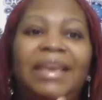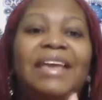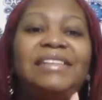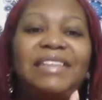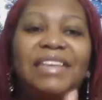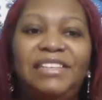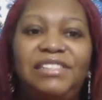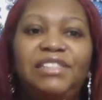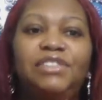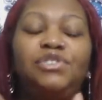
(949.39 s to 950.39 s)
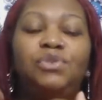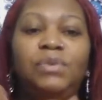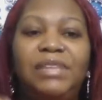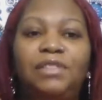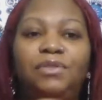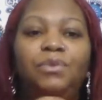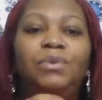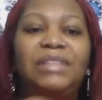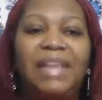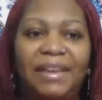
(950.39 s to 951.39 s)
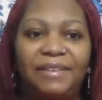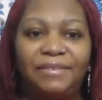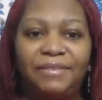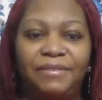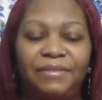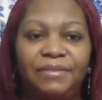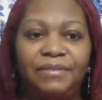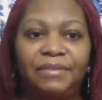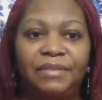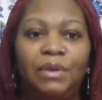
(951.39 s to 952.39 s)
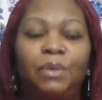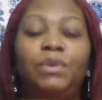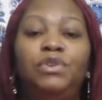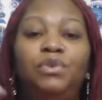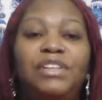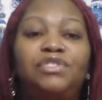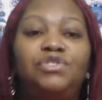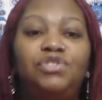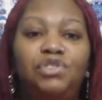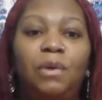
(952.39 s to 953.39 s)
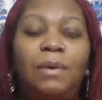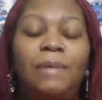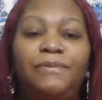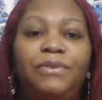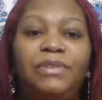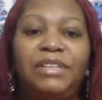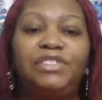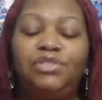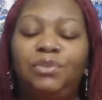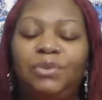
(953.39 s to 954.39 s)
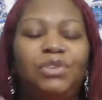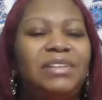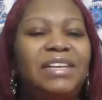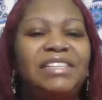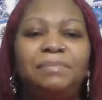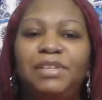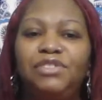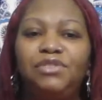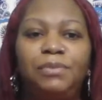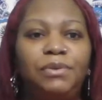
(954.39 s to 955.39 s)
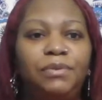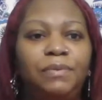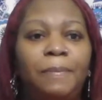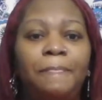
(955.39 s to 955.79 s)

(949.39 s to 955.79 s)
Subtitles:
It's easier to get through life when you get to show up fully as you. You're less miserable.